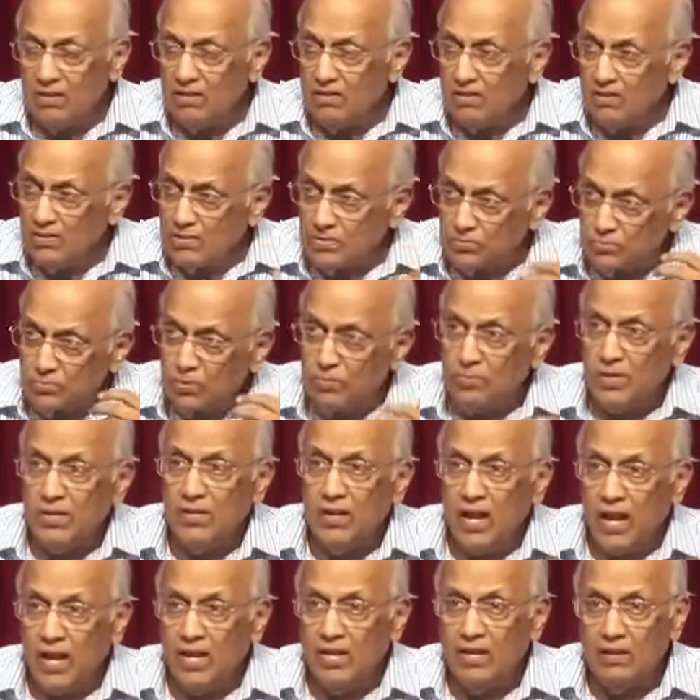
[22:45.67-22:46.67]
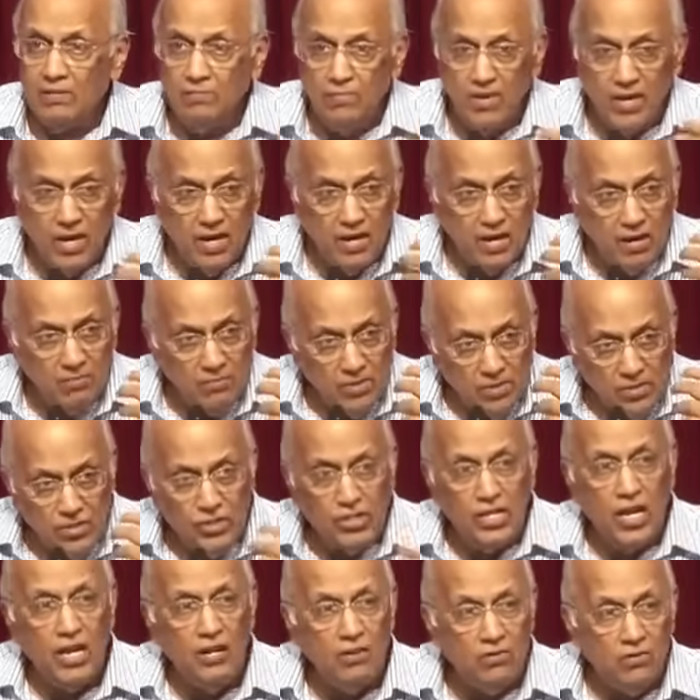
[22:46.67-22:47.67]
this woman hated me and I'm in
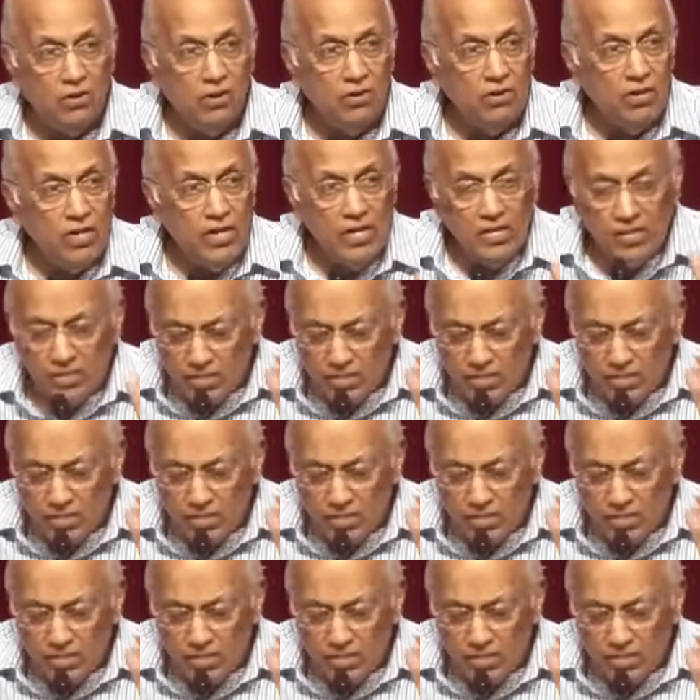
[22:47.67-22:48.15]
jail wrongly.